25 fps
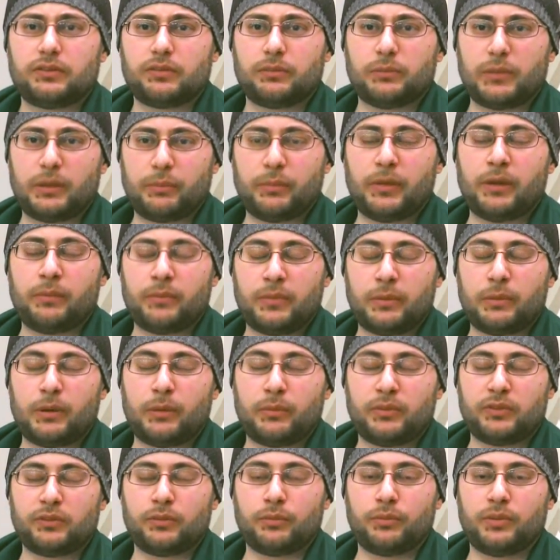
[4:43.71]
My
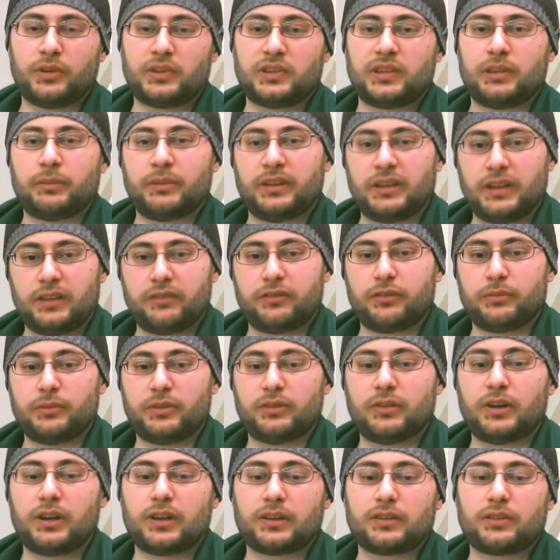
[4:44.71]
mom is from Bosnia, my dad from
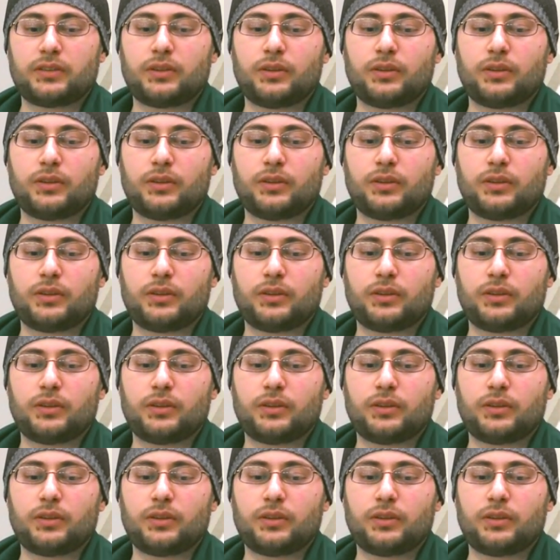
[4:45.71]
Iraq.